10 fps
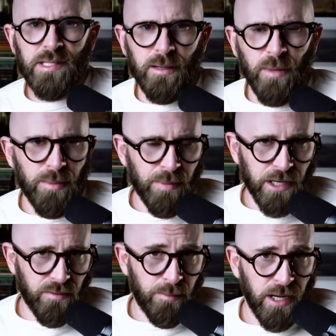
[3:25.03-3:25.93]
Sun might be
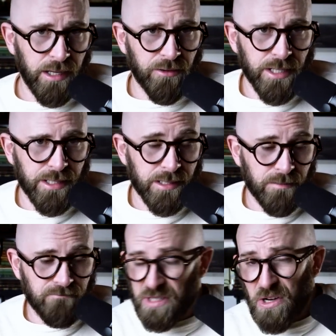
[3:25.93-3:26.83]
part of a binary
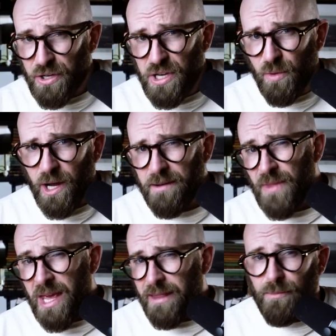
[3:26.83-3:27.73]
system is not a new one.
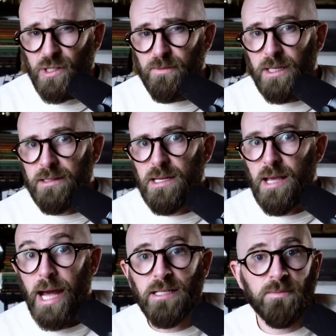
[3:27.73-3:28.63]
That possibility
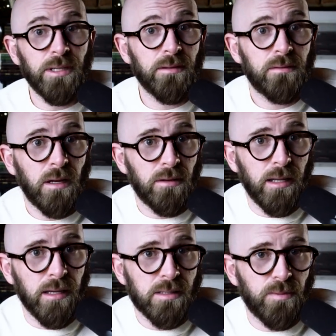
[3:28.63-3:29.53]
has been
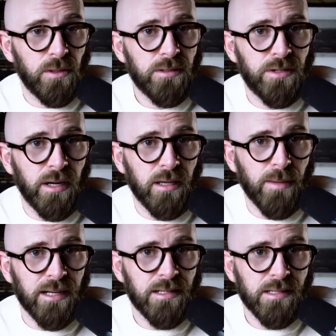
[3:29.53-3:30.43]
thoroughly explored during
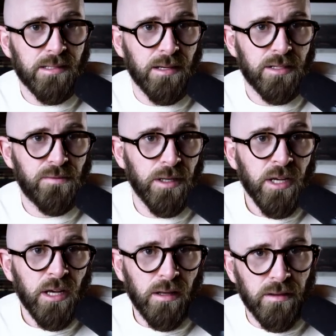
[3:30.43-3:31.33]
humanity's search for
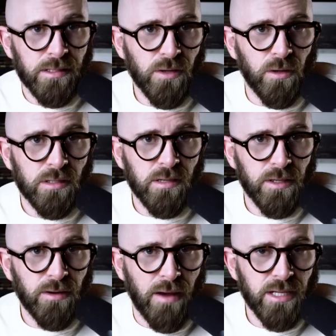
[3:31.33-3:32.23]
the source of
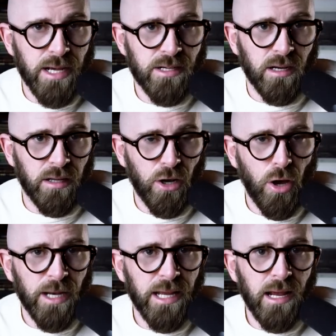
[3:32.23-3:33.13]
the gravitational
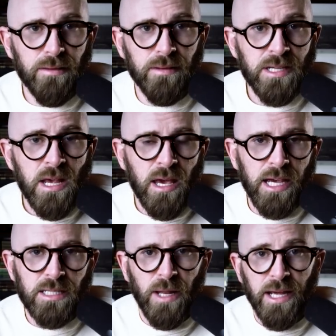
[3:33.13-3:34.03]
anomaly that
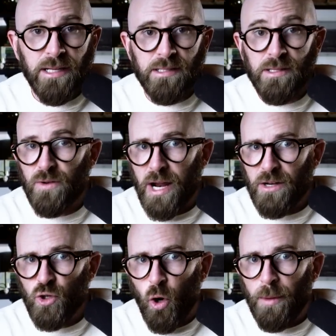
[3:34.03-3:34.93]
explains the
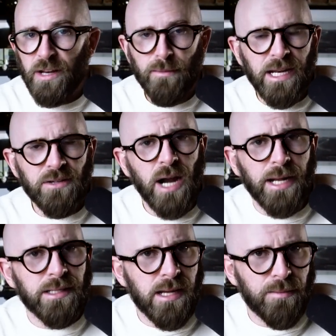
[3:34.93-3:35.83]
strange orbit of many
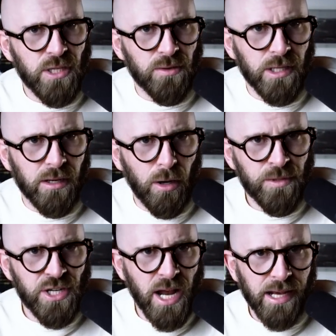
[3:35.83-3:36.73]
trans Neptunian
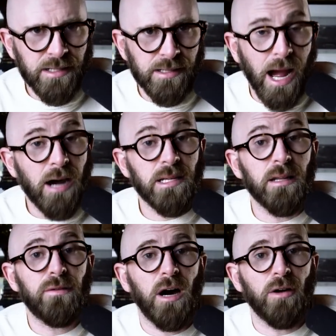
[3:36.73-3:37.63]
objects out in
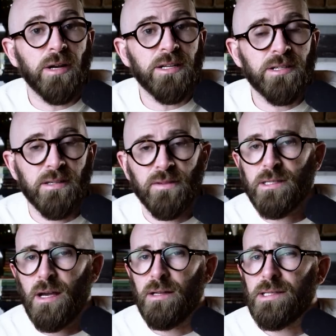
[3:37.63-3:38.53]
the far reaches of the
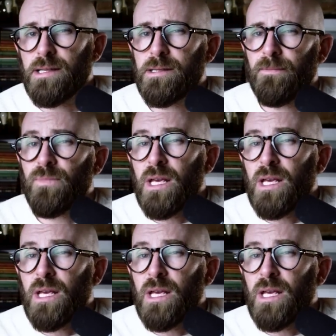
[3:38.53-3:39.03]
solar system.